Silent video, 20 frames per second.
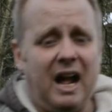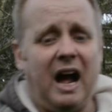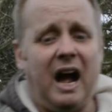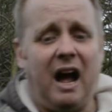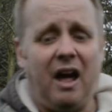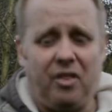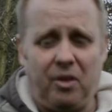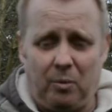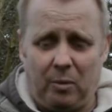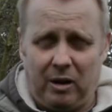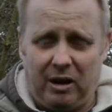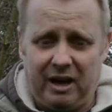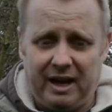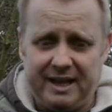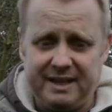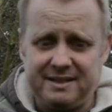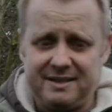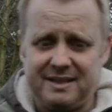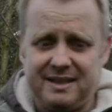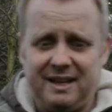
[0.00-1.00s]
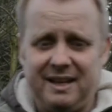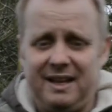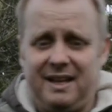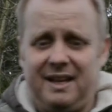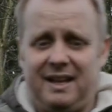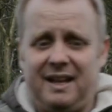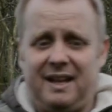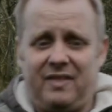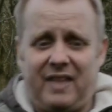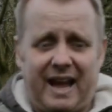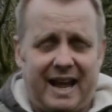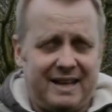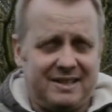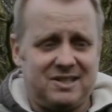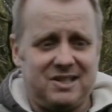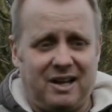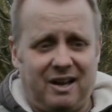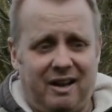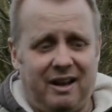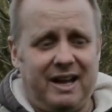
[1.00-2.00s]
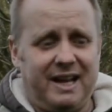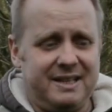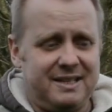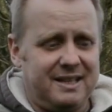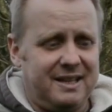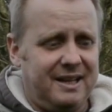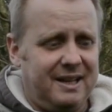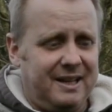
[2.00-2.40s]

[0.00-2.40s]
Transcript: Otherwise, that aside,